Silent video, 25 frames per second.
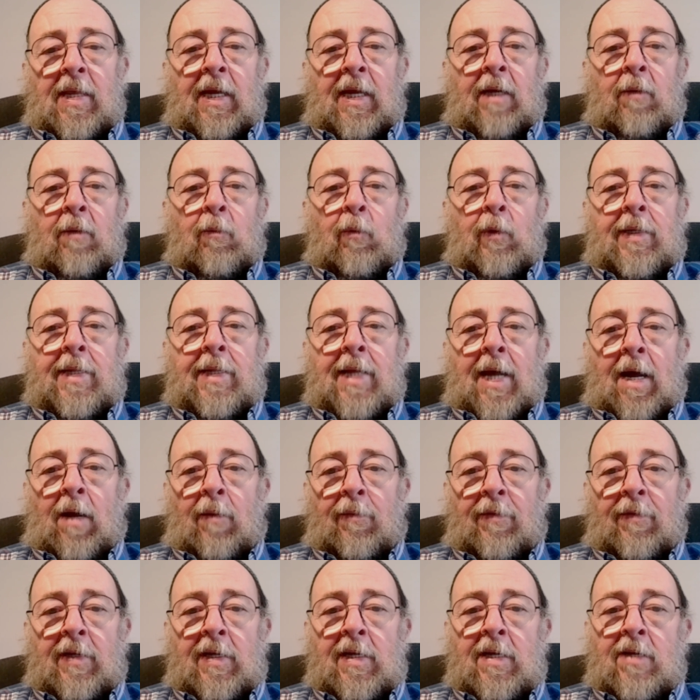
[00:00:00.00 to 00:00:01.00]
and
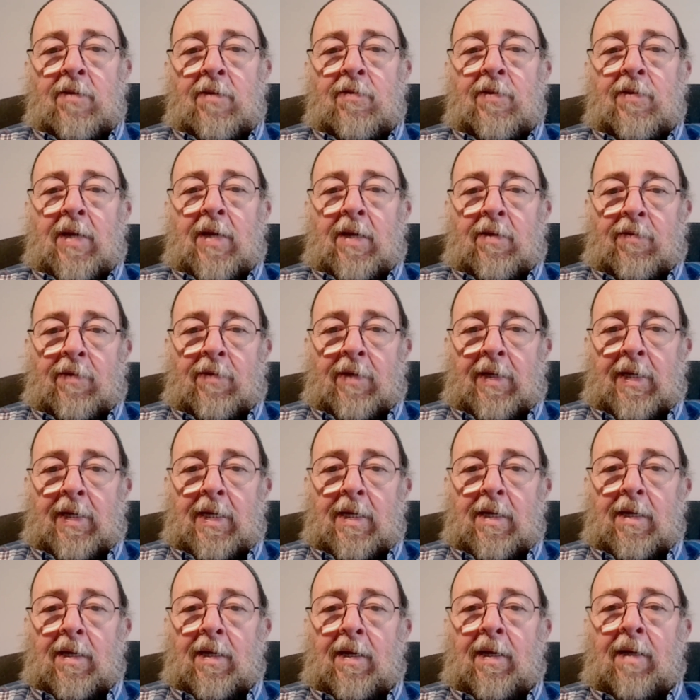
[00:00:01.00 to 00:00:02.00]
without the
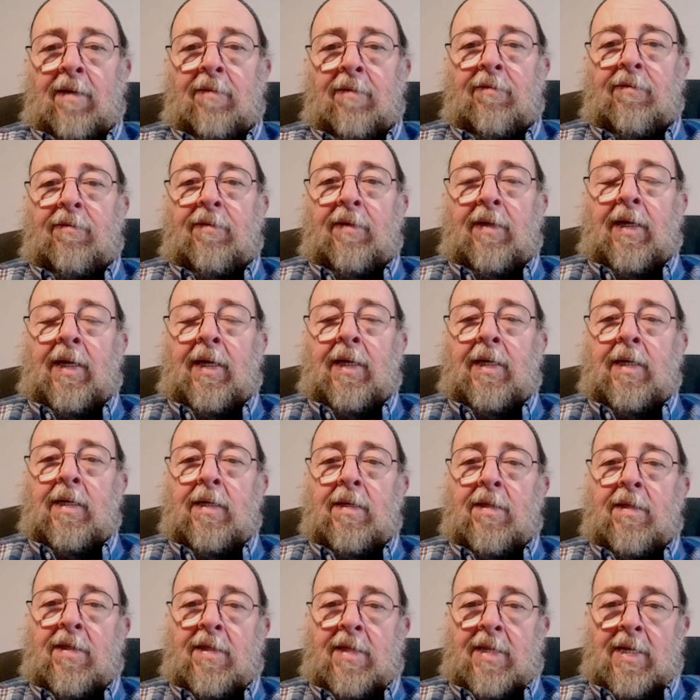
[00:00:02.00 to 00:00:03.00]
necessity of
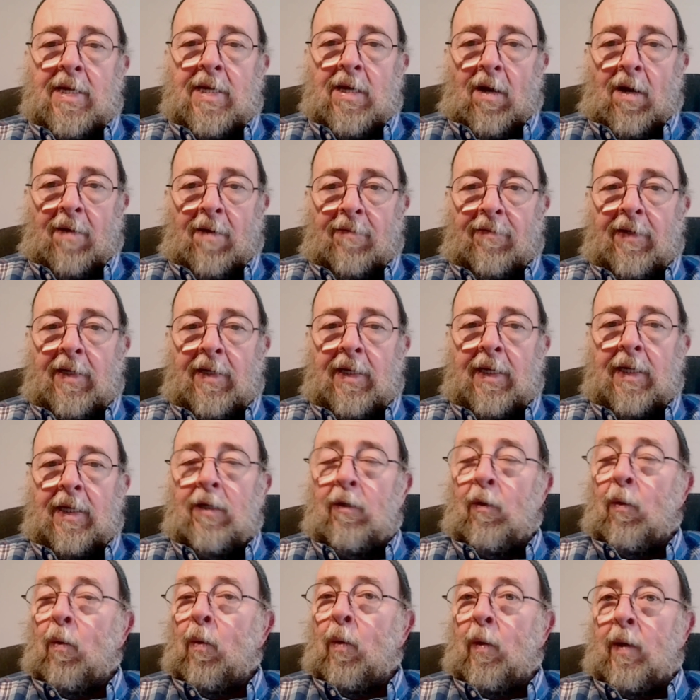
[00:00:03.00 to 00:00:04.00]
a theophany
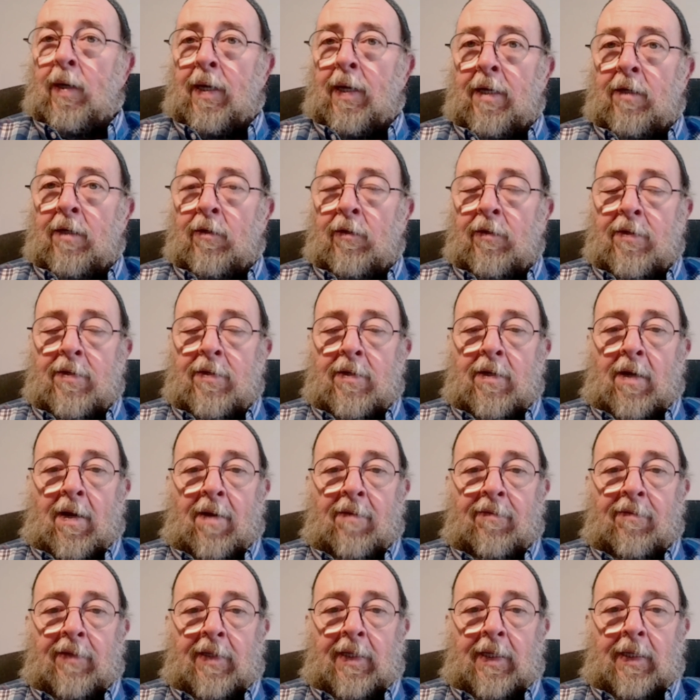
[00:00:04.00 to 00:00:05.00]
or a
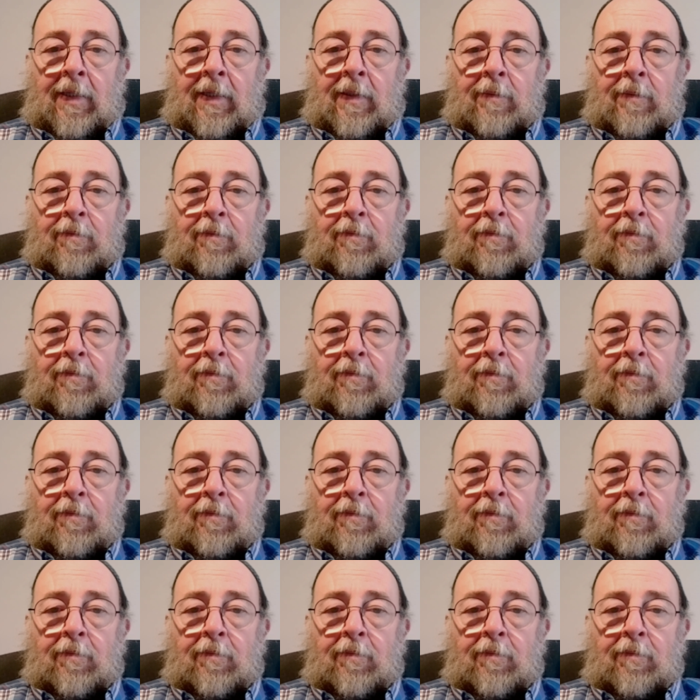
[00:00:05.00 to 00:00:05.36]
Christophany.